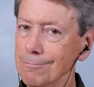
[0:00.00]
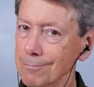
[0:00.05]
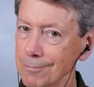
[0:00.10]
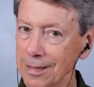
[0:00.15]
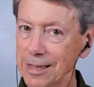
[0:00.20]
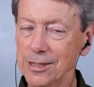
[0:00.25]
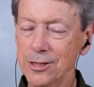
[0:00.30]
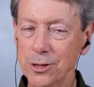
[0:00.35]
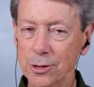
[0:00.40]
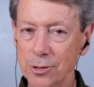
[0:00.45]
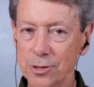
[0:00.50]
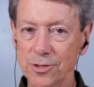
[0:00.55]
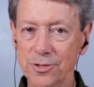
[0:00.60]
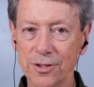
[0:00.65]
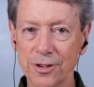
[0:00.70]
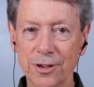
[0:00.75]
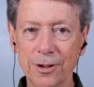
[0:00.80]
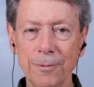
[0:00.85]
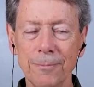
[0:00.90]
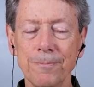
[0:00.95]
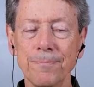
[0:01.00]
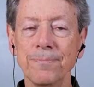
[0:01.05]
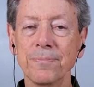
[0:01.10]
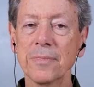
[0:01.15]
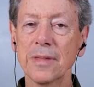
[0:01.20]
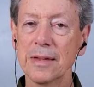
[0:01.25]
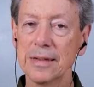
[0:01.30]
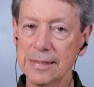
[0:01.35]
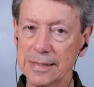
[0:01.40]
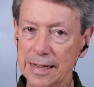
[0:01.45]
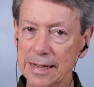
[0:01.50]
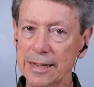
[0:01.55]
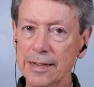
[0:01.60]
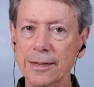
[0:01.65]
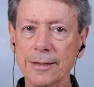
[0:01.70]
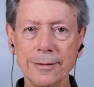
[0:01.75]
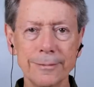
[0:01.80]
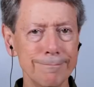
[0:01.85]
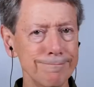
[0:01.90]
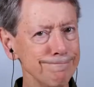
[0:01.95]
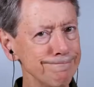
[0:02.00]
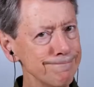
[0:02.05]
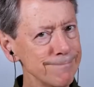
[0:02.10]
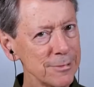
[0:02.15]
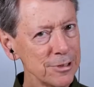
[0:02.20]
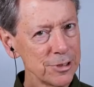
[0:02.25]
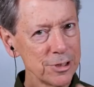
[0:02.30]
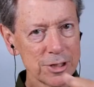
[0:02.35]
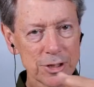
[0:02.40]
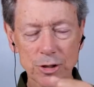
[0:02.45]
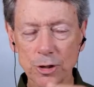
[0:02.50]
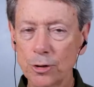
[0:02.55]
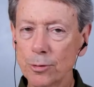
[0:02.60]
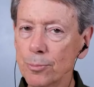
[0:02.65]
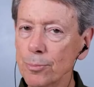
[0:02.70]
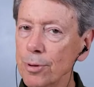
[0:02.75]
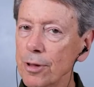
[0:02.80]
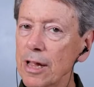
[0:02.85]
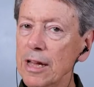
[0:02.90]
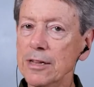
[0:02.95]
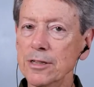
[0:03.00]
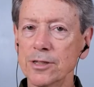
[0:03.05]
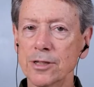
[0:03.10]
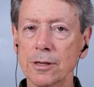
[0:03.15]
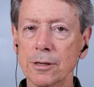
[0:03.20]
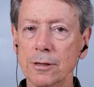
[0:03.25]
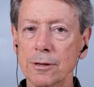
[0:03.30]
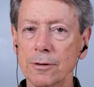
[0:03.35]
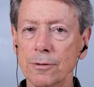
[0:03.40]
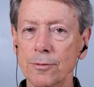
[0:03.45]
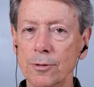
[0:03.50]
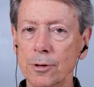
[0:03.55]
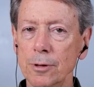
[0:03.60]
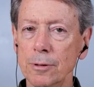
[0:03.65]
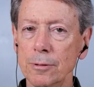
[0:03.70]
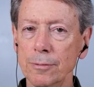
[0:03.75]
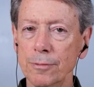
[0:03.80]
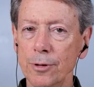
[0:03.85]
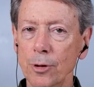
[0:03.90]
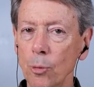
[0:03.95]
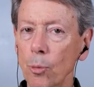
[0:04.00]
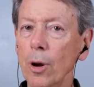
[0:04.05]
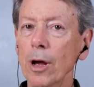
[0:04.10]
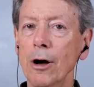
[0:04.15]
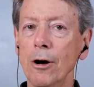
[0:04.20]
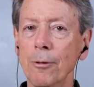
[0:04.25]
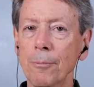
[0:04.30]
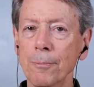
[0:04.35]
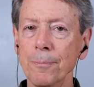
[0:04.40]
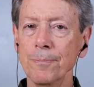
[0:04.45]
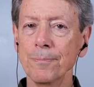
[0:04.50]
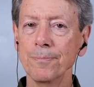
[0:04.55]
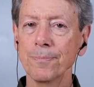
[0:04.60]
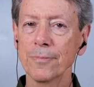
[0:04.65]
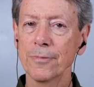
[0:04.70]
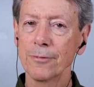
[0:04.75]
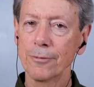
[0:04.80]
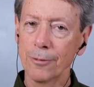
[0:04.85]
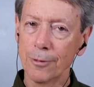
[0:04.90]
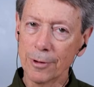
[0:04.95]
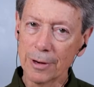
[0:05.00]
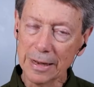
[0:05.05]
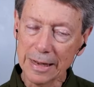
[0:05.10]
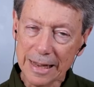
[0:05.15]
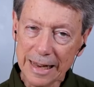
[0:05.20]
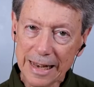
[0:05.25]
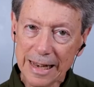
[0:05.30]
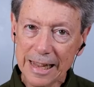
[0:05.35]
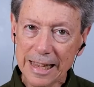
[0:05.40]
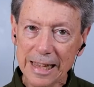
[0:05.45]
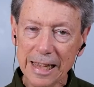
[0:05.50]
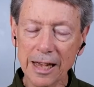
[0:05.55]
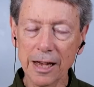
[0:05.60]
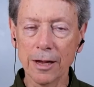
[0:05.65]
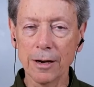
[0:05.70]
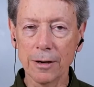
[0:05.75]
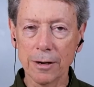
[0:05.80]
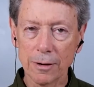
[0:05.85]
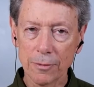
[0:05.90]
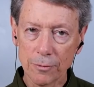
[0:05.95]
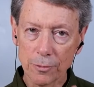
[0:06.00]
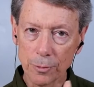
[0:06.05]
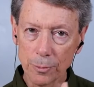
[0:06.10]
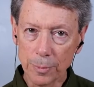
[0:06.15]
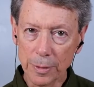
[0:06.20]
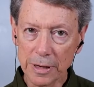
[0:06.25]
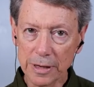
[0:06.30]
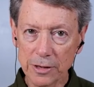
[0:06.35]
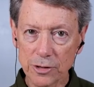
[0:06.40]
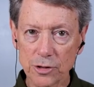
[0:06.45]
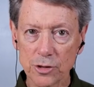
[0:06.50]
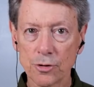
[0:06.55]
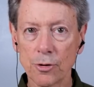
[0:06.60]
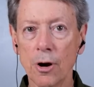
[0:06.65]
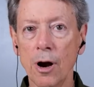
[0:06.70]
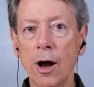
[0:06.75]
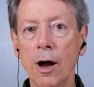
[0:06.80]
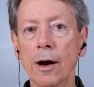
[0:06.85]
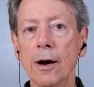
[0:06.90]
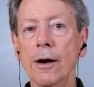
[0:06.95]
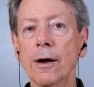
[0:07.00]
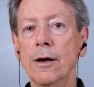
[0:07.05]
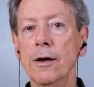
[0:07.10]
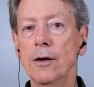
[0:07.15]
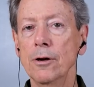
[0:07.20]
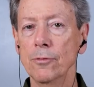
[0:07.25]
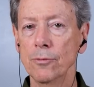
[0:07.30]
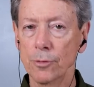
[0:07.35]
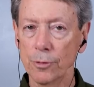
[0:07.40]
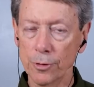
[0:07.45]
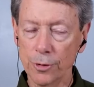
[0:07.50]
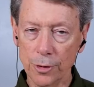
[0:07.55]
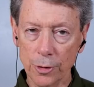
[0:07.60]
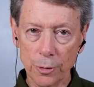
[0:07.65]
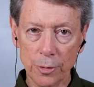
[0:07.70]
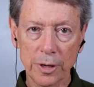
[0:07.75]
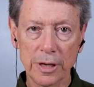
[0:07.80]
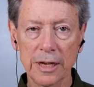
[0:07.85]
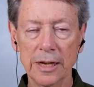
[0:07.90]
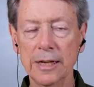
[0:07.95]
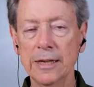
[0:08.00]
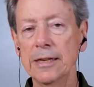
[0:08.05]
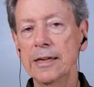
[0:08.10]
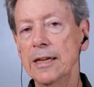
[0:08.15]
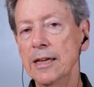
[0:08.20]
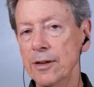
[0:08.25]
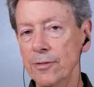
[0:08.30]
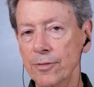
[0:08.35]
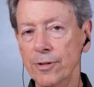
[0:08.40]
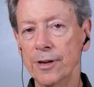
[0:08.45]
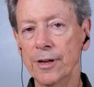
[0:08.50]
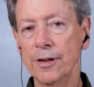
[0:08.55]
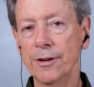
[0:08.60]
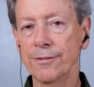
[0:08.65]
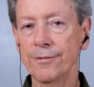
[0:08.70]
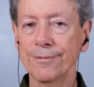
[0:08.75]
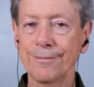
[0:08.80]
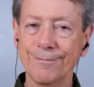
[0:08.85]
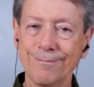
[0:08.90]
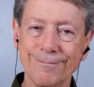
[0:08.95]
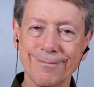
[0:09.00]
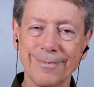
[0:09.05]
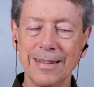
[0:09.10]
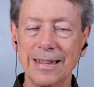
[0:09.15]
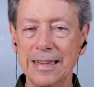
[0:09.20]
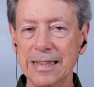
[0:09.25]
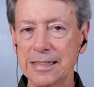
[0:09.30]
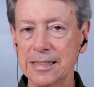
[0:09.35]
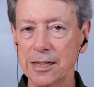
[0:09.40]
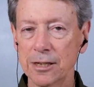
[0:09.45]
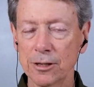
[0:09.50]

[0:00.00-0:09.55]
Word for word: That's useful. Second, there's a certain place for the will, or leaning in, for being strong, for doing it even if it's